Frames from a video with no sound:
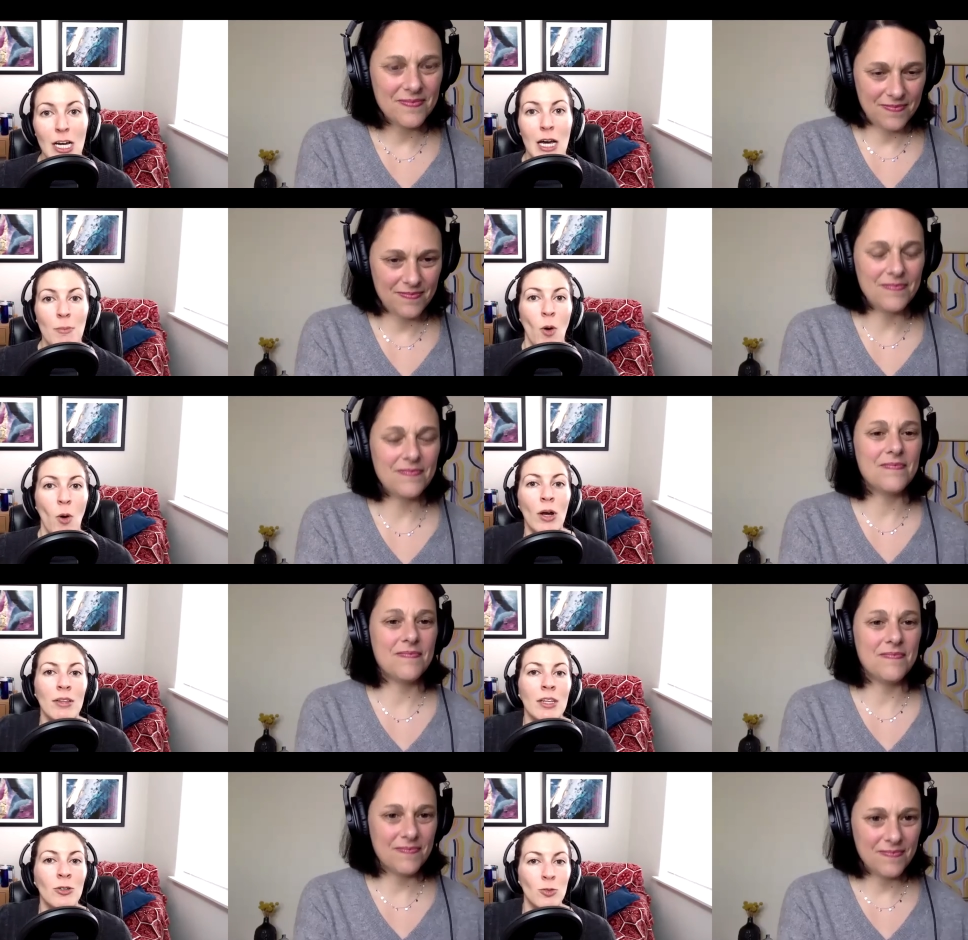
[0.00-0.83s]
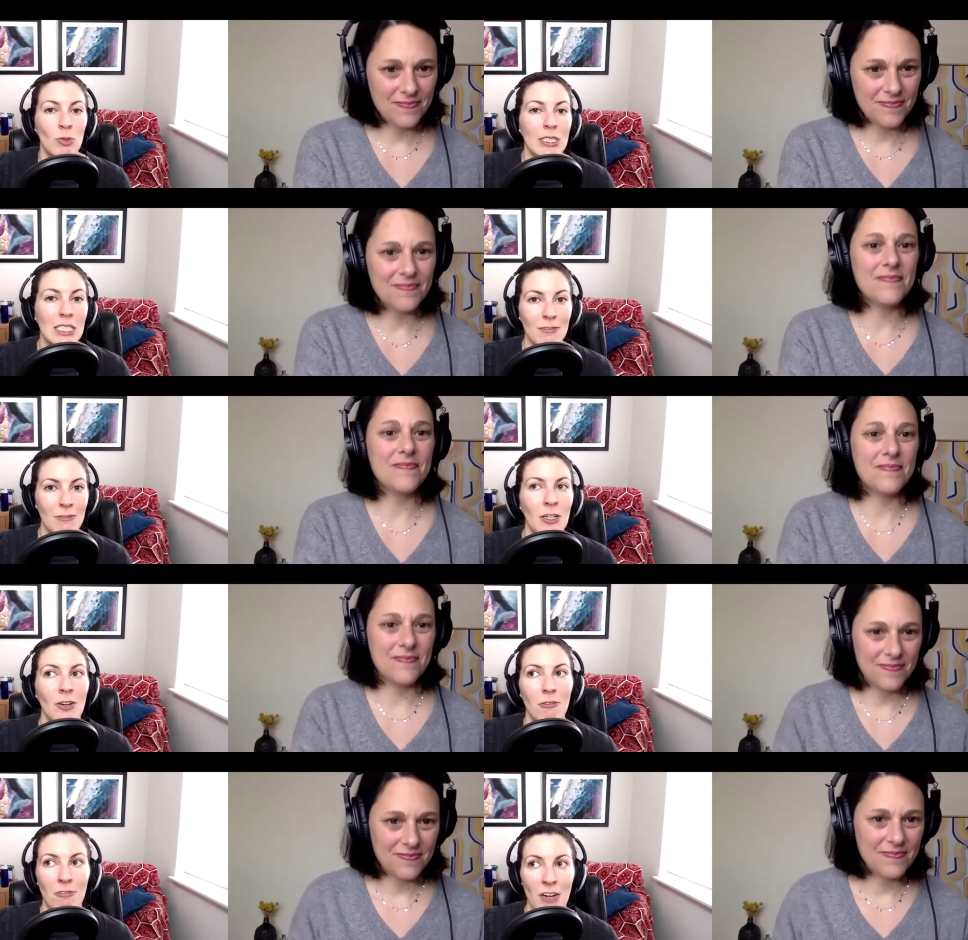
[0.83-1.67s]
Speaker 1: but where those risks feel
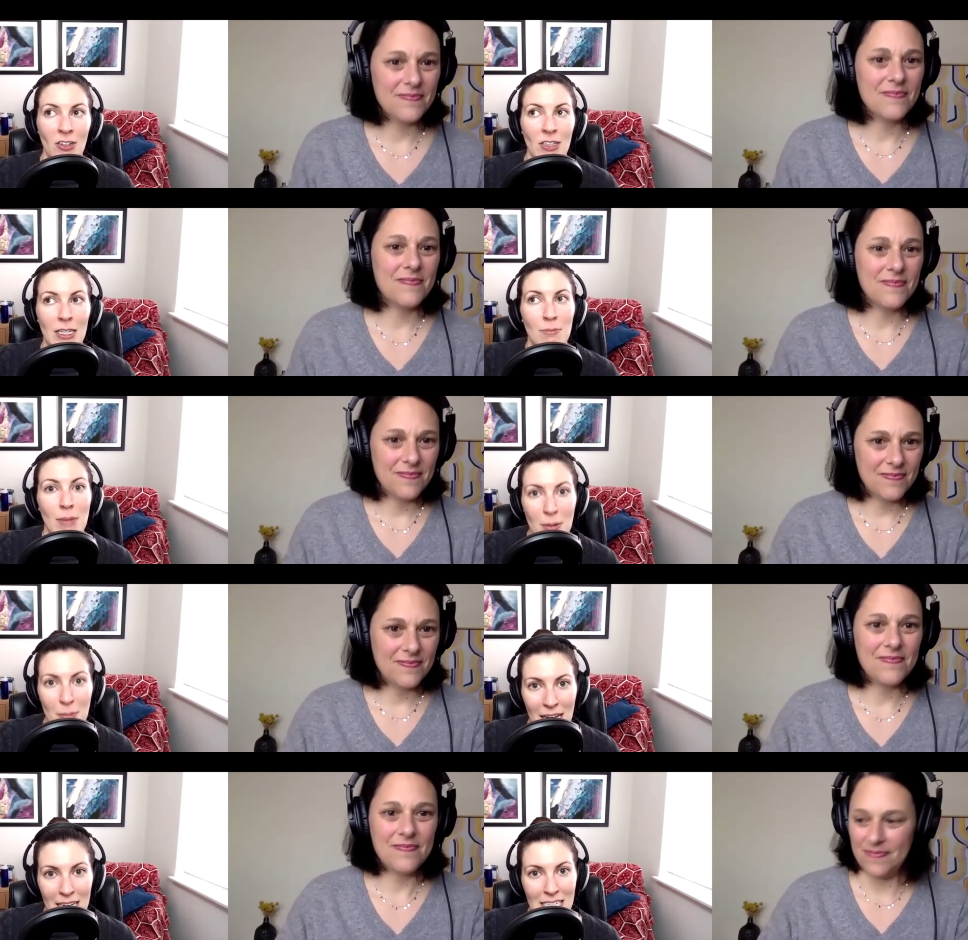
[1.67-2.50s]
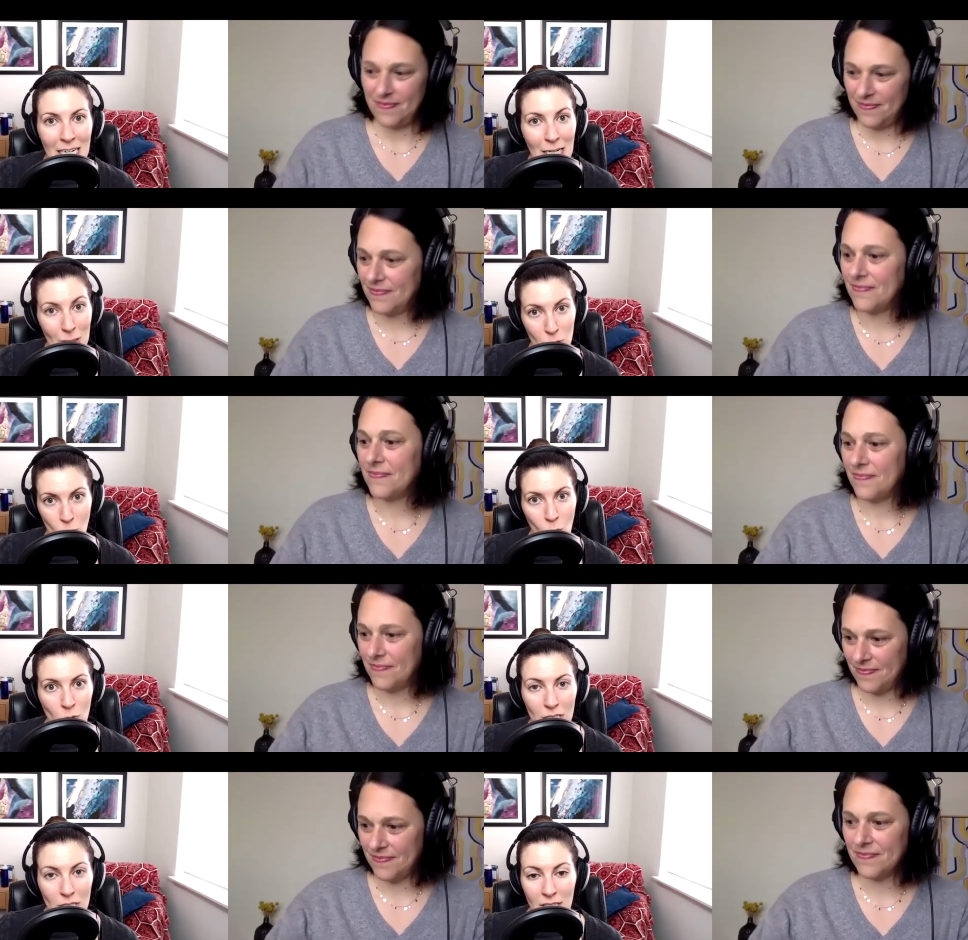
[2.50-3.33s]
fairly minimized and controlled